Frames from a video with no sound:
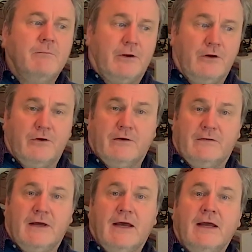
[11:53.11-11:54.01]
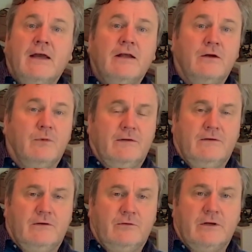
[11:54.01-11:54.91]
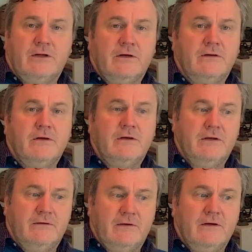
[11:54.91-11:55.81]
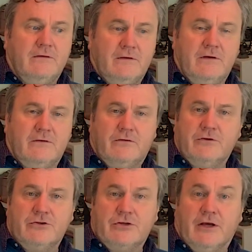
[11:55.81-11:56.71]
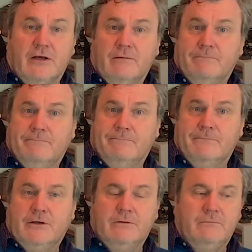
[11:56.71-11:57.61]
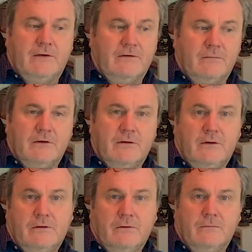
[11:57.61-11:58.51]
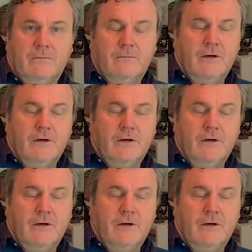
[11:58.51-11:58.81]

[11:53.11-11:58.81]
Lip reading: But I got to say that Wednesday the 20th is crunch day, right? There's something going on.